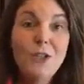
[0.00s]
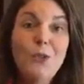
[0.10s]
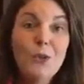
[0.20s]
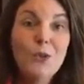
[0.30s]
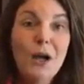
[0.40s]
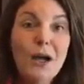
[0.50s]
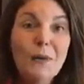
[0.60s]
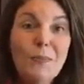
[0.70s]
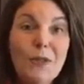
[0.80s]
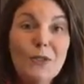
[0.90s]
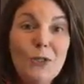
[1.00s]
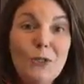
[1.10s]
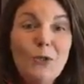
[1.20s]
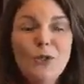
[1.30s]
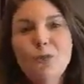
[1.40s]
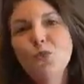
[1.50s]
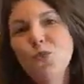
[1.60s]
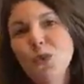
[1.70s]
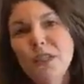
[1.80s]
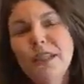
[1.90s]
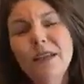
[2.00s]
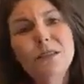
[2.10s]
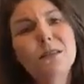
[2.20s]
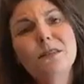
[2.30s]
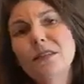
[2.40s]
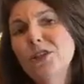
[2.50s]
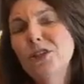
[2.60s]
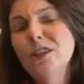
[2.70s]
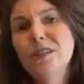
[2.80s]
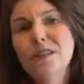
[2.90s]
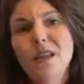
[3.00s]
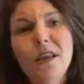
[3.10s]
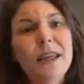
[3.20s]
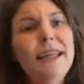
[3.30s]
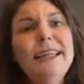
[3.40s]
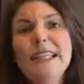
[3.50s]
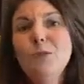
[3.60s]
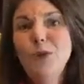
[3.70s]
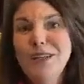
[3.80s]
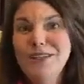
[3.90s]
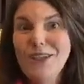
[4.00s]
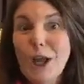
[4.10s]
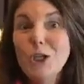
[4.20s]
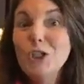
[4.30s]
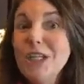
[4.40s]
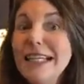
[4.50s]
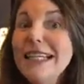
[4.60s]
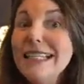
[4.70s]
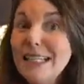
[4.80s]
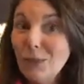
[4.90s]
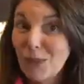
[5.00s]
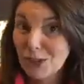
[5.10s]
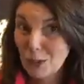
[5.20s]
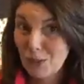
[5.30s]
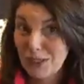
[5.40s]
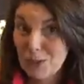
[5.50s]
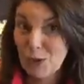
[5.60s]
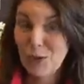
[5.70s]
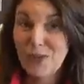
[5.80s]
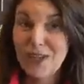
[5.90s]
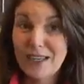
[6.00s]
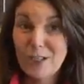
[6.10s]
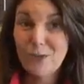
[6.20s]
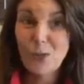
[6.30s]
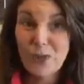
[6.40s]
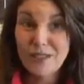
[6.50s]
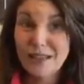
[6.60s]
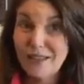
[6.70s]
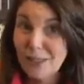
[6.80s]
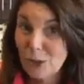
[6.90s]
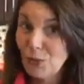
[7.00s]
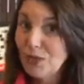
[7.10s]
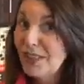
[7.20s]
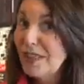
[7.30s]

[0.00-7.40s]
to do some really delicious, easy breezy, cheesy recipes over the next few weeks that I think you're really